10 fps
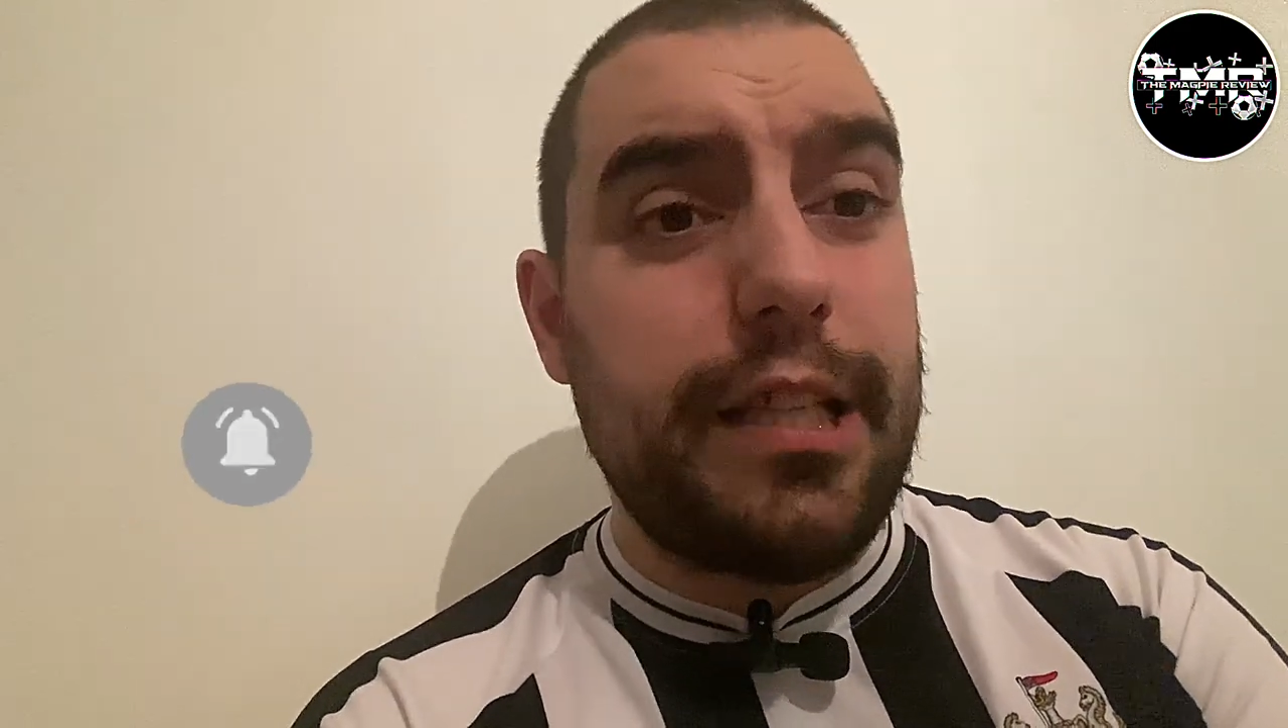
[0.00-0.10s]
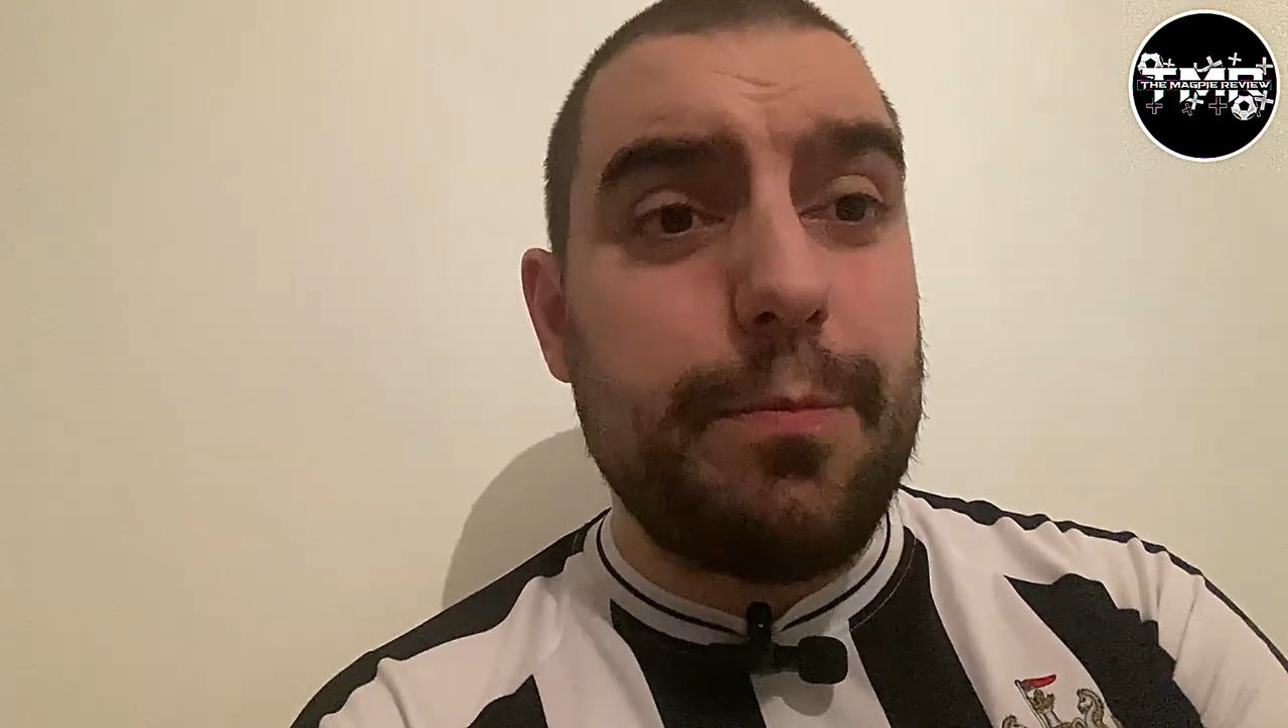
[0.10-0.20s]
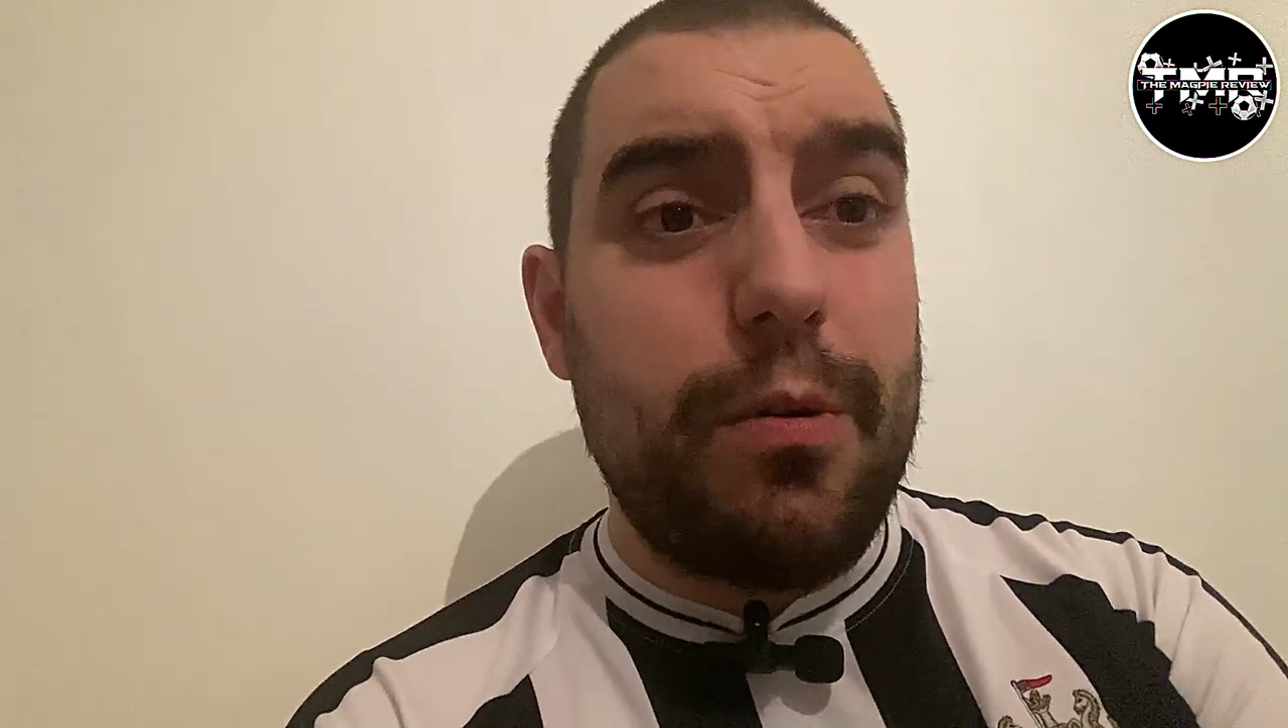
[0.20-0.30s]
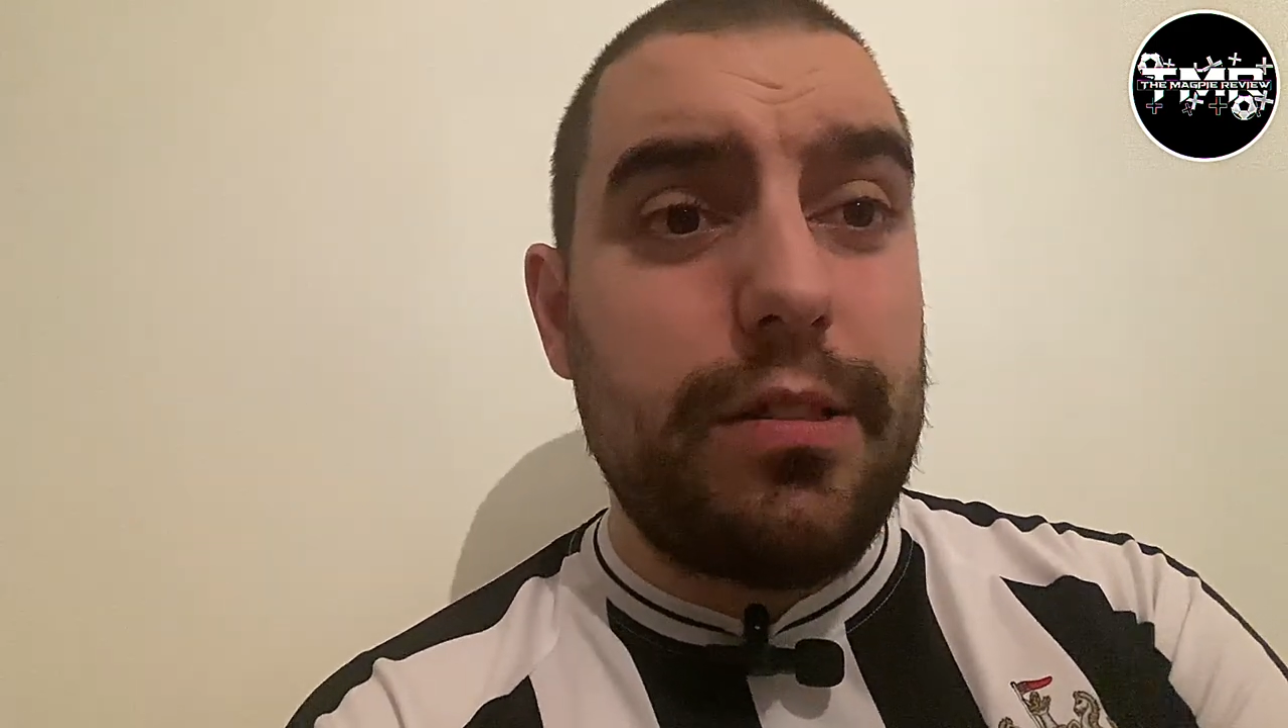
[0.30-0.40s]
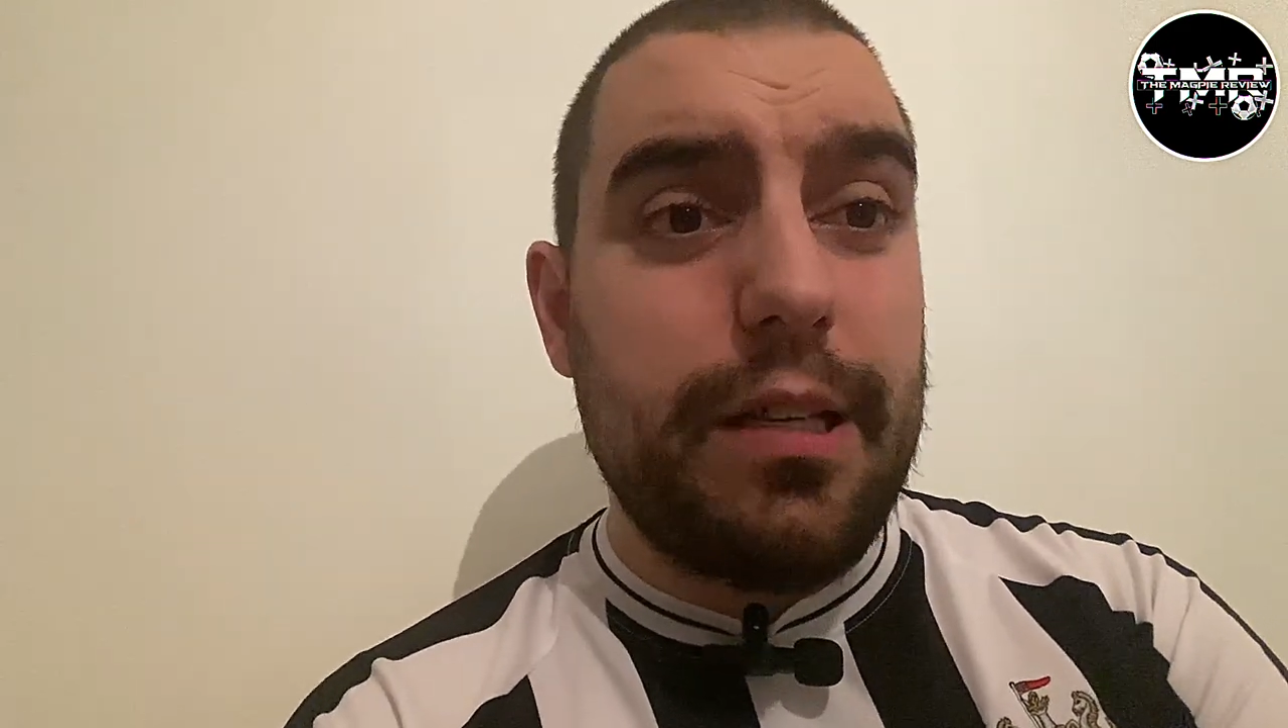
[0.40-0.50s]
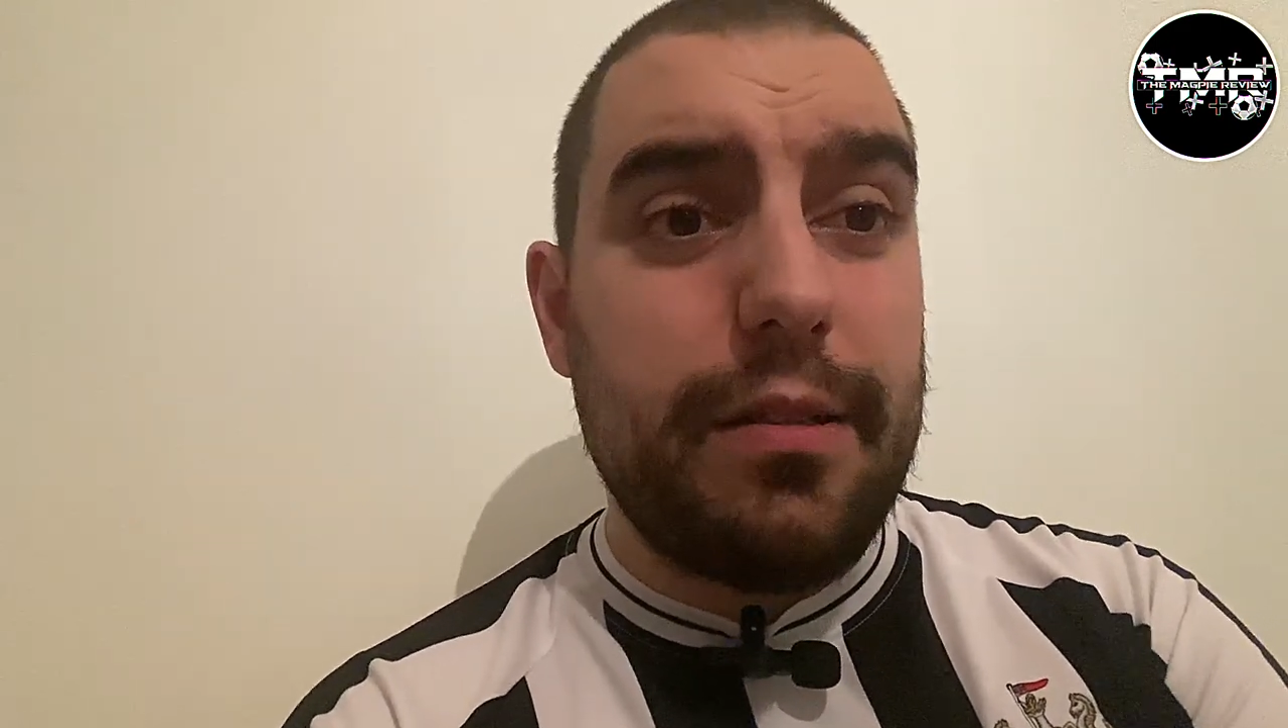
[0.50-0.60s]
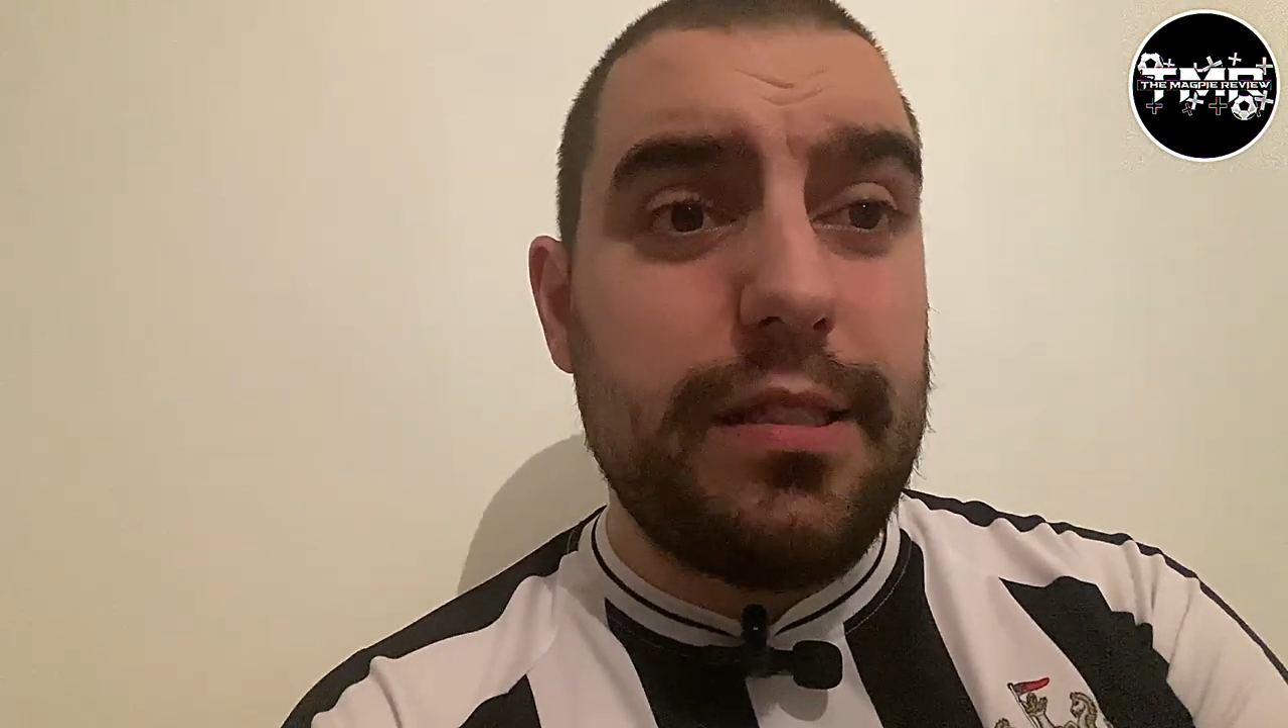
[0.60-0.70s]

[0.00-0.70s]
6 points out